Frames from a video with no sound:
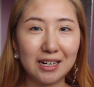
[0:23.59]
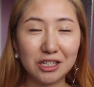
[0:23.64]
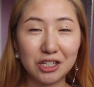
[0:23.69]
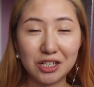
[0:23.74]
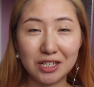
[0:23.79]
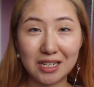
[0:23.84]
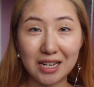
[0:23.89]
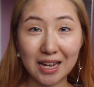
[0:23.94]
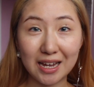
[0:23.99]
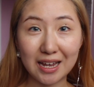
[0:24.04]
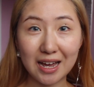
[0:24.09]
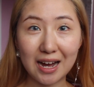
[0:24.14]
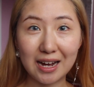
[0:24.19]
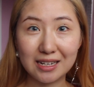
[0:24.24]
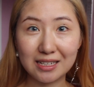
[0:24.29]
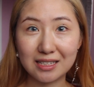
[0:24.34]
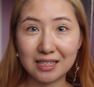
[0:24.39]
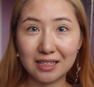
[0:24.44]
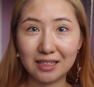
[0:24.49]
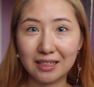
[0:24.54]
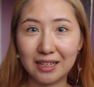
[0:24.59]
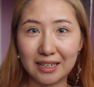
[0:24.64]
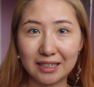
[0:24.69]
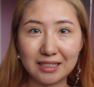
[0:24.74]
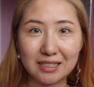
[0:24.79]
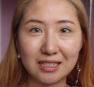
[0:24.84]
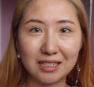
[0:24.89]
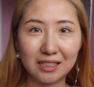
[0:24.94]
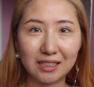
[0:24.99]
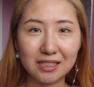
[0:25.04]
Today I
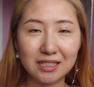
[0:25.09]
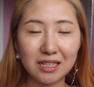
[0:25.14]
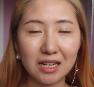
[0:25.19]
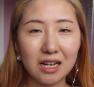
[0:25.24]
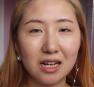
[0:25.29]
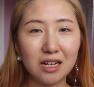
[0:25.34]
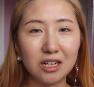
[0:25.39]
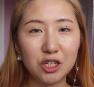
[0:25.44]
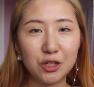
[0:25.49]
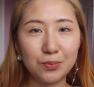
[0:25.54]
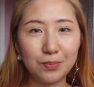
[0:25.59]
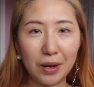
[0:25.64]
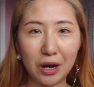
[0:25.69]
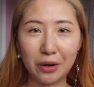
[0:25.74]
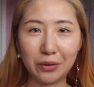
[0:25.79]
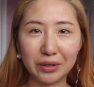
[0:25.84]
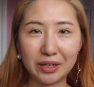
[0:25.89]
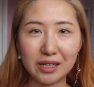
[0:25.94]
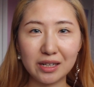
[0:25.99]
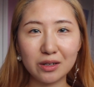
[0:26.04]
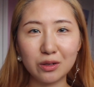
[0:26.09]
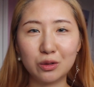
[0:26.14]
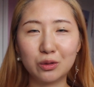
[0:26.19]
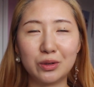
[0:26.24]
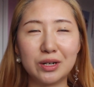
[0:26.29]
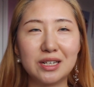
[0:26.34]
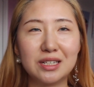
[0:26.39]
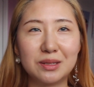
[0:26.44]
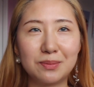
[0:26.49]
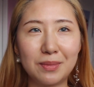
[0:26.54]
selected Pony,
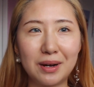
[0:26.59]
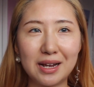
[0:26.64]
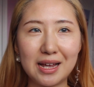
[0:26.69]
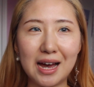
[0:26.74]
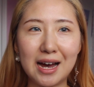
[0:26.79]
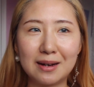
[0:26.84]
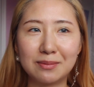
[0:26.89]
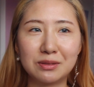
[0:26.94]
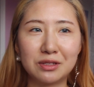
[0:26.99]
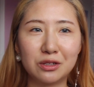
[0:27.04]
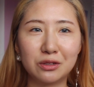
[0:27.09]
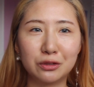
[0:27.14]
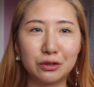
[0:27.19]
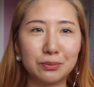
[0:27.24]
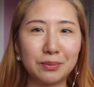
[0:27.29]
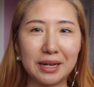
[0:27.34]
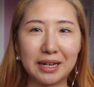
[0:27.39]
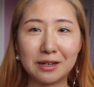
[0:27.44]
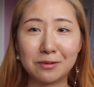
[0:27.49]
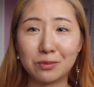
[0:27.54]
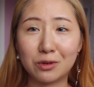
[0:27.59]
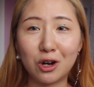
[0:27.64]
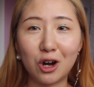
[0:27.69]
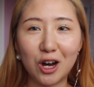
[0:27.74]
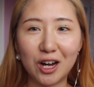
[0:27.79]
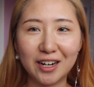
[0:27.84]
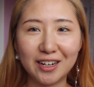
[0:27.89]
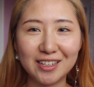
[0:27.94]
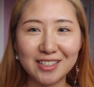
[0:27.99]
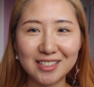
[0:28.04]
who is my absolute makeup
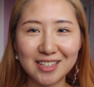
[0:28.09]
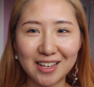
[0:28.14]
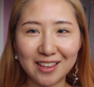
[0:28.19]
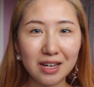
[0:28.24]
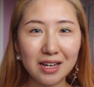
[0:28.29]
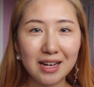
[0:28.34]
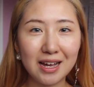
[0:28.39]
goddess,